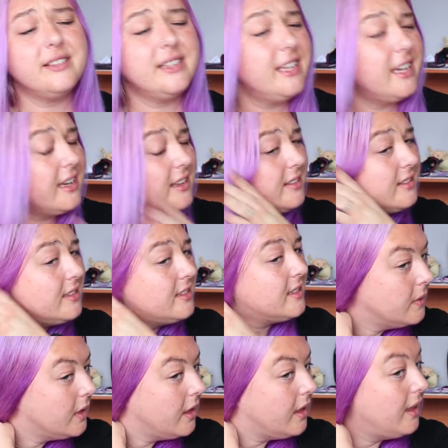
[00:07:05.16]
on the ends.
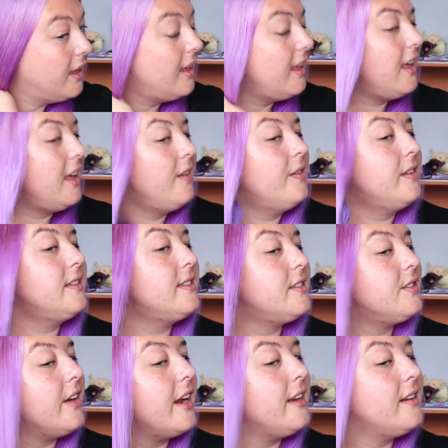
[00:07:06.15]
Even
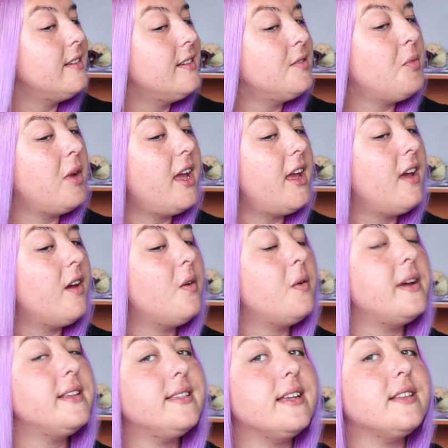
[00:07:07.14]
straightened, my hair
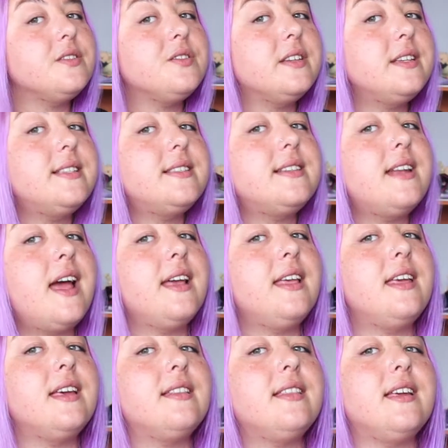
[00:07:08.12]
always gets really
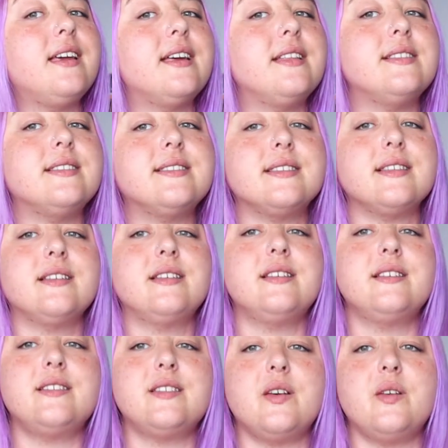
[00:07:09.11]
snaggy at the ends.
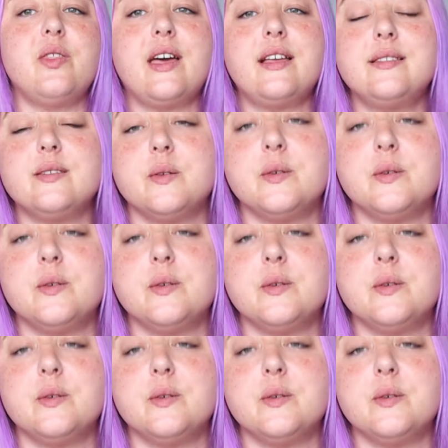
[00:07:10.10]
So that's